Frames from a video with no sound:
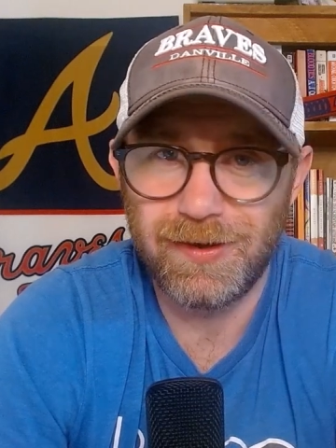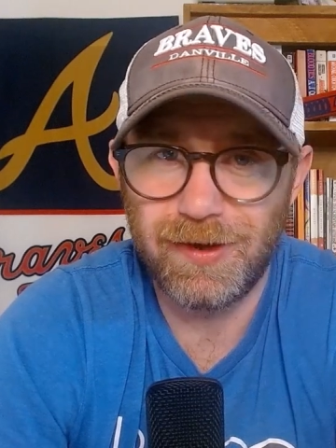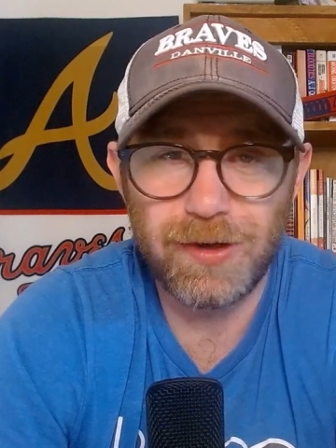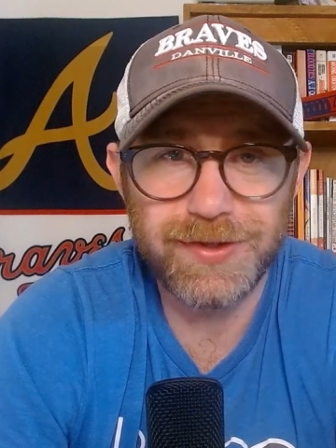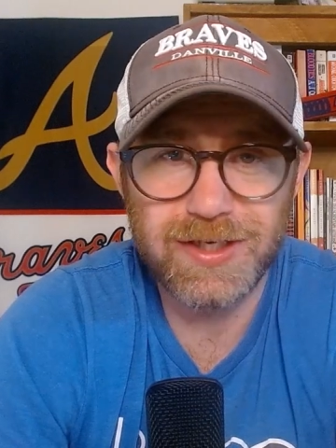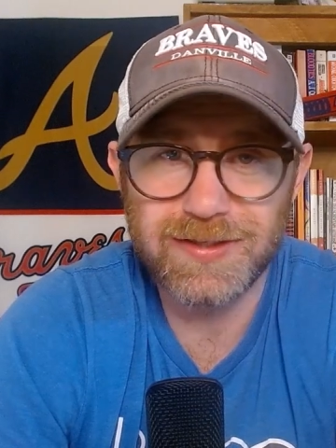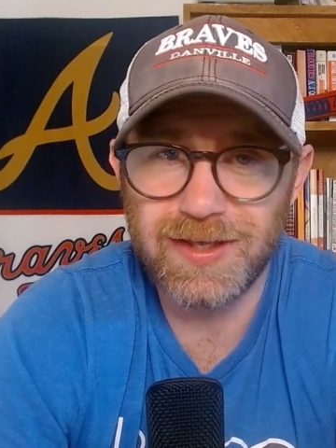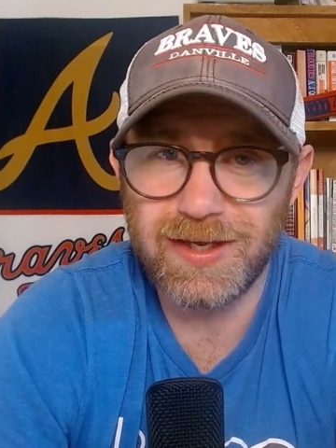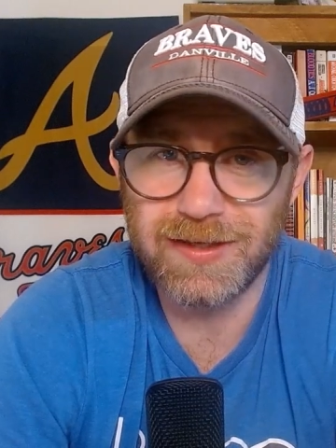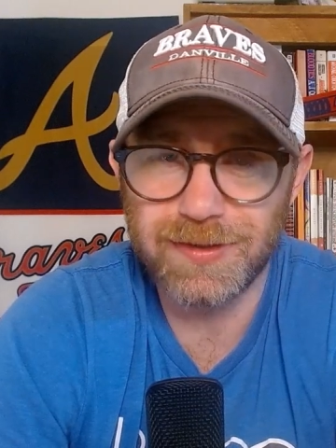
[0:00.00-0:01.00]
All these
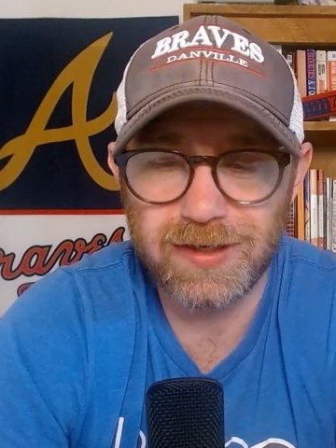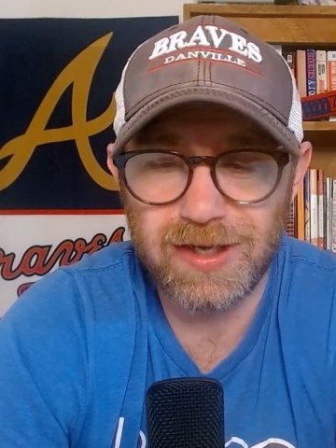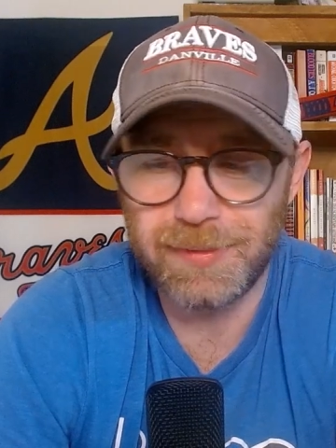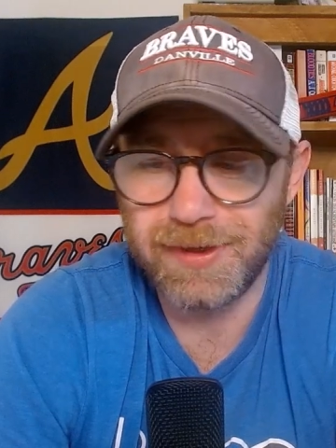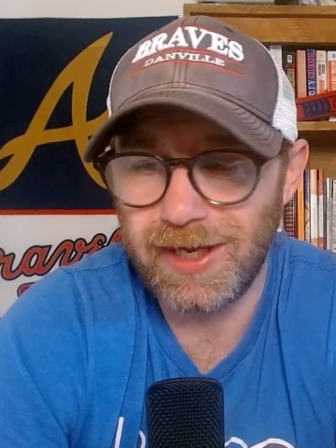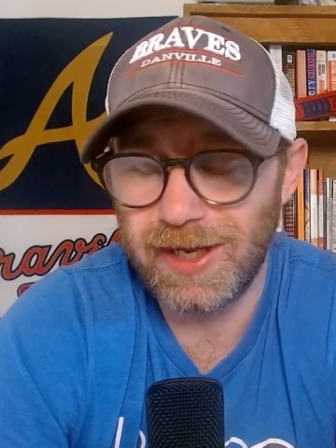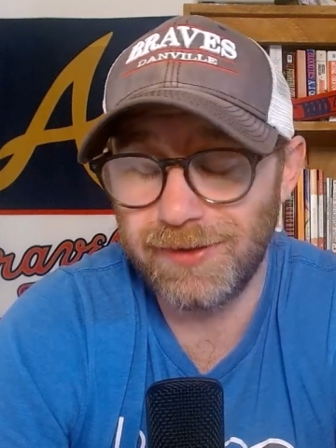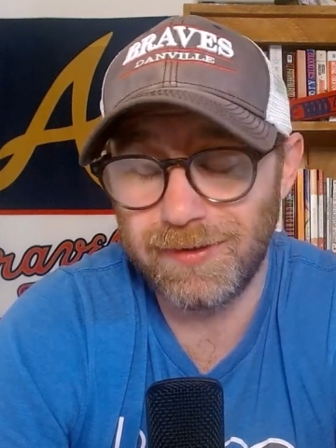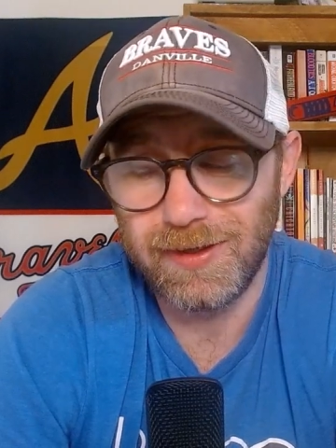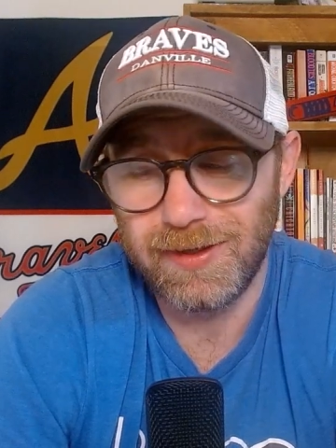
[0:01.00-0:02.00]
things are coming
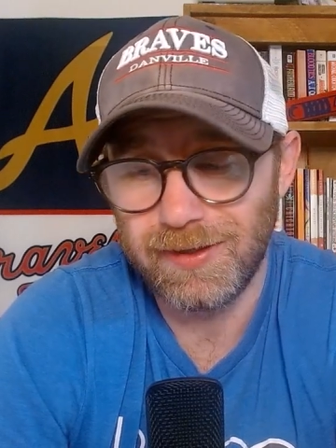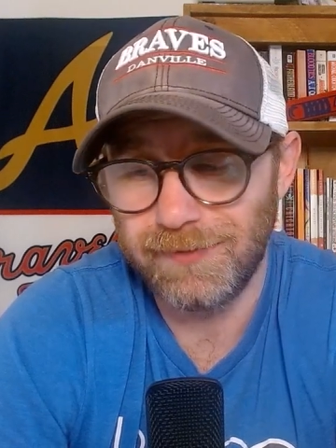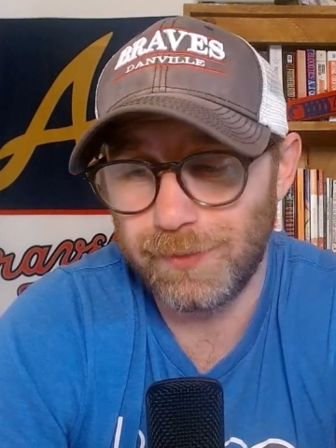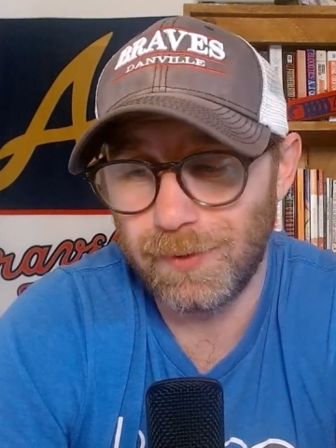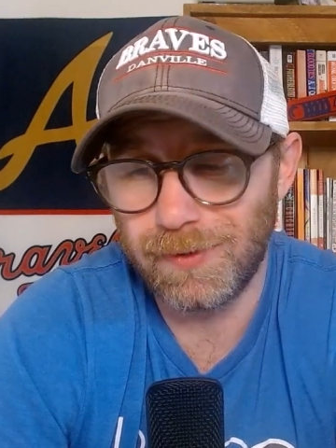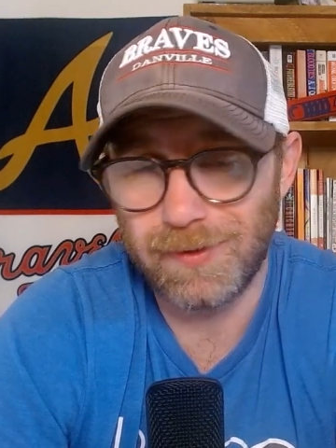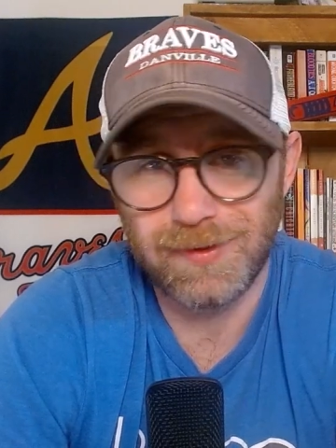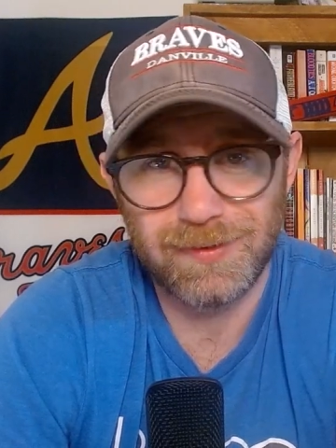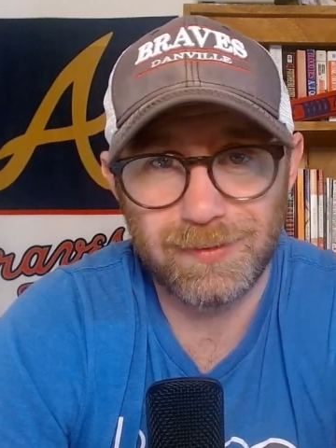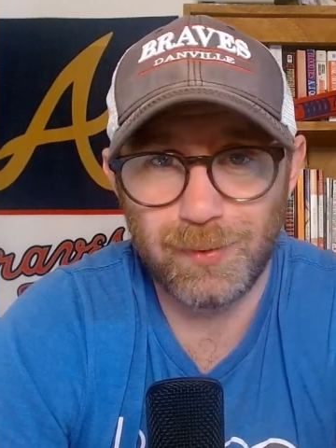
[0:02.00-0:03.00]
together for
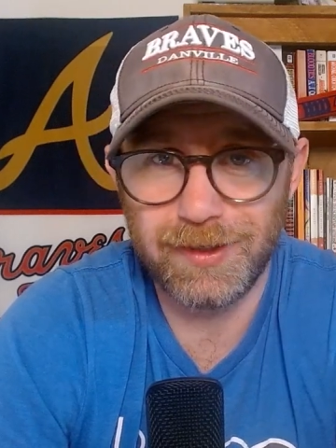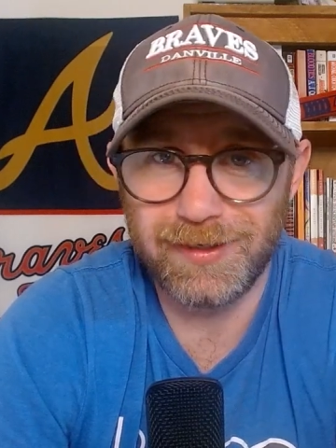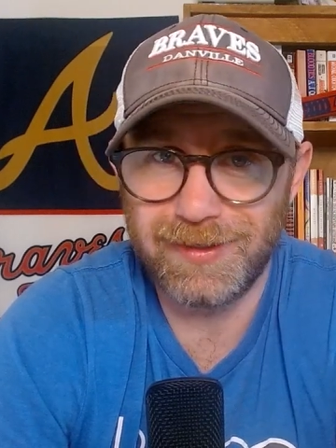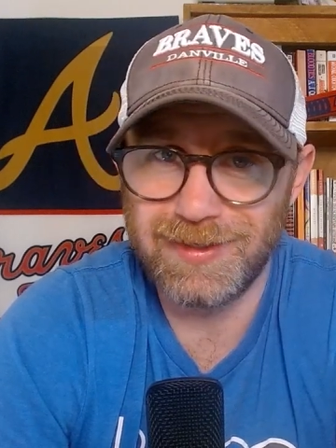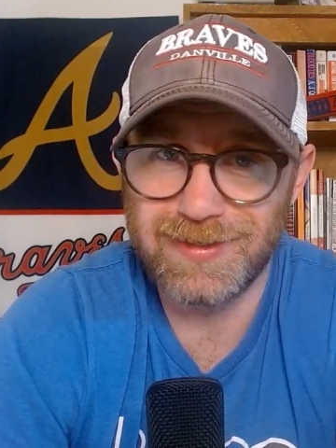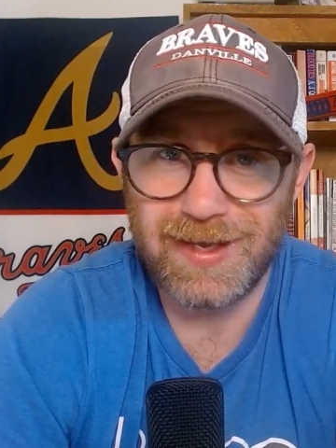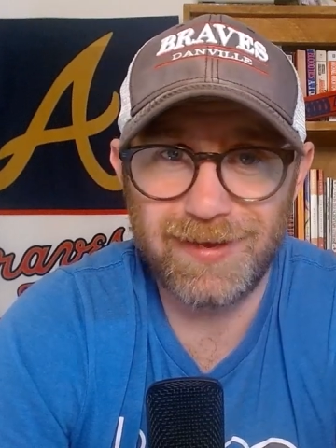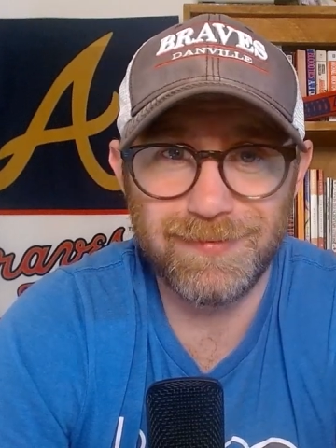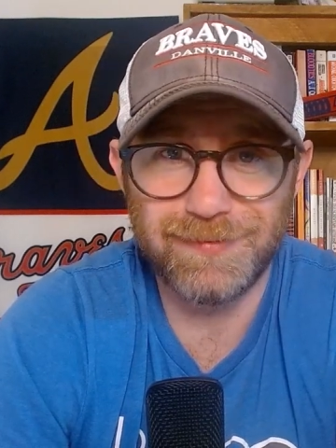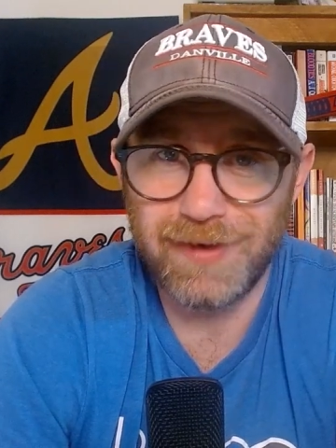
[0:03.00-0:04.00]
what is
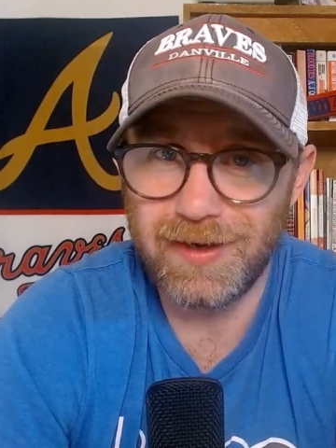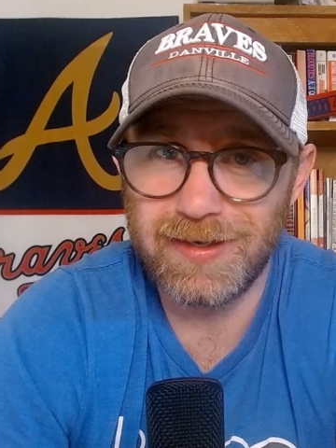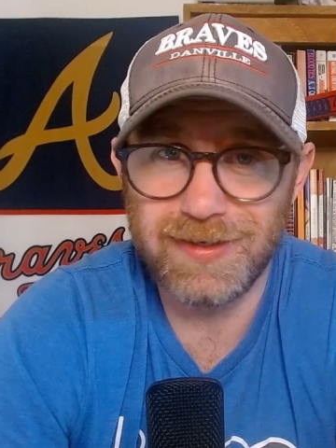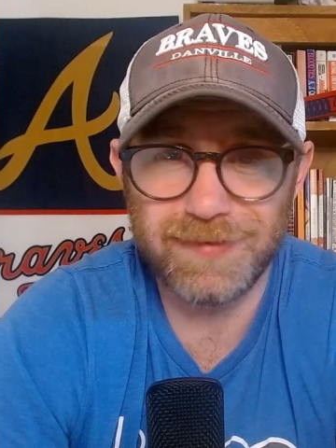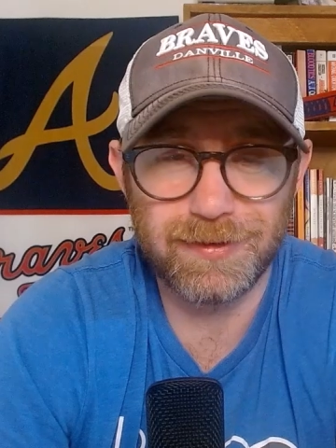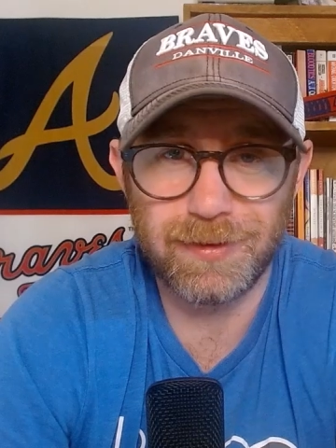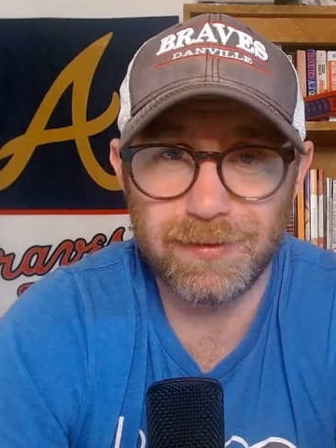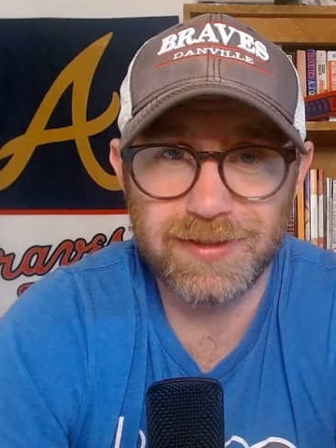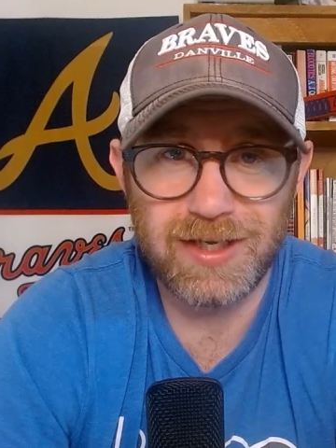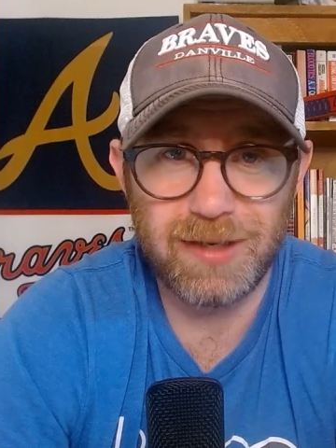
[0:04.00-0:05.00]
a very
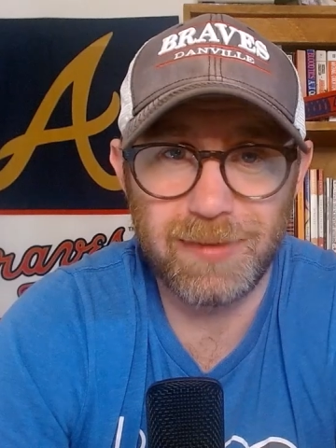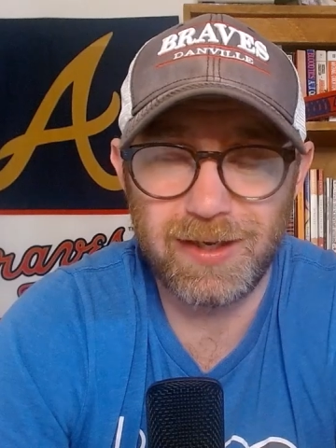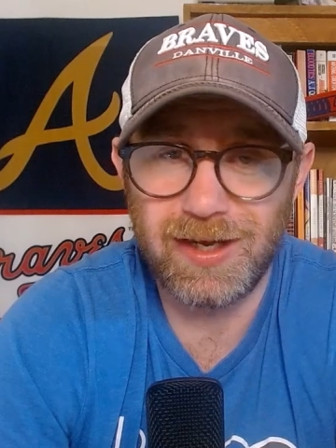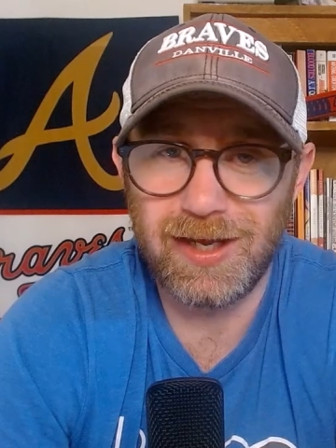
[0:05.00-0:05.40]
difficult team.